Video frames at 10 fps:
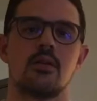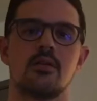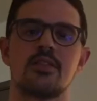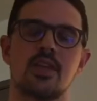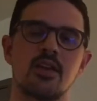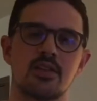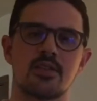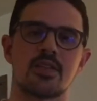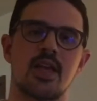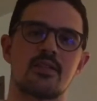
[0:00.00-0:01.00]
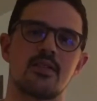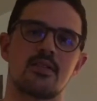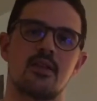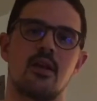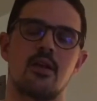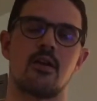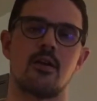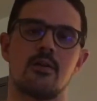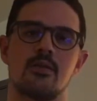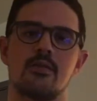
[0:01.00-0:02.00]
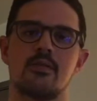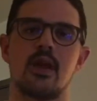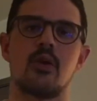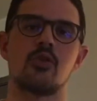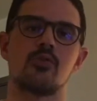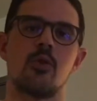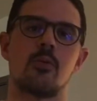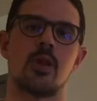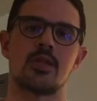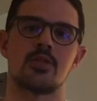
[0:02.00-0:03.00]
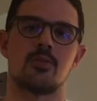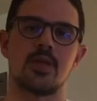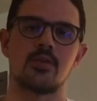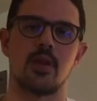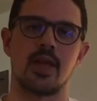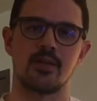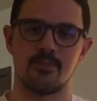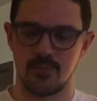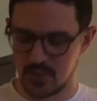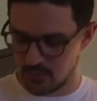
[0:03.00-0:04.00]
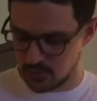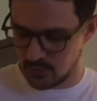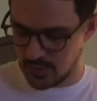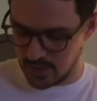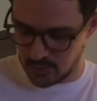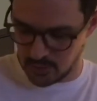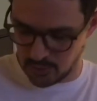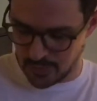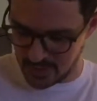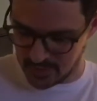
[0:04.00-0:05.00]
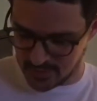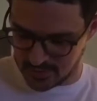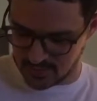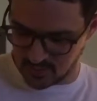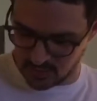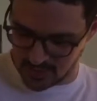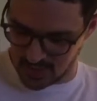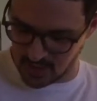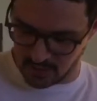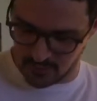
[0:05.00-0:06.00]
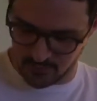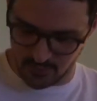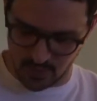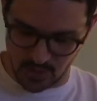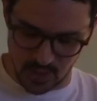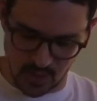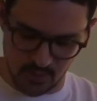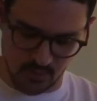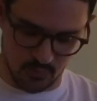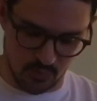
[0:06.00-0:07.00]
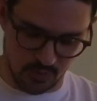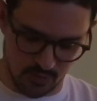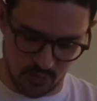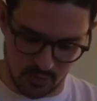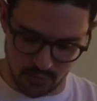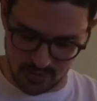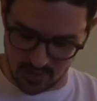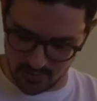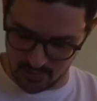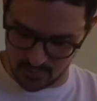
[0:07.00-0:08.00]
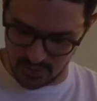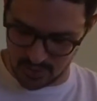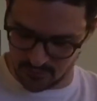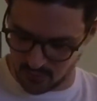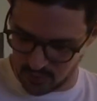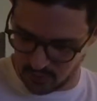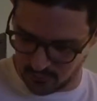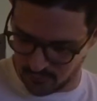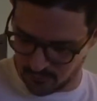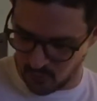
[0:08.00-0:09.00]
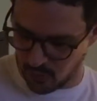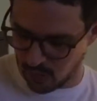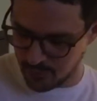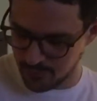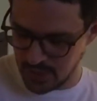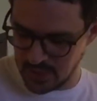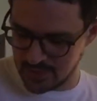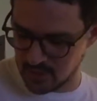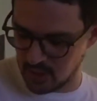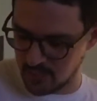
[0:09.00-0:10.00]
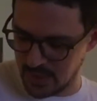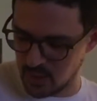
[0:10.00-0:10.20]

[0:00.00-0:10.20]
The second exercise is how to mobilize your radial head. So your radius starts here and work all the way down. It's your forearm. It's a little bit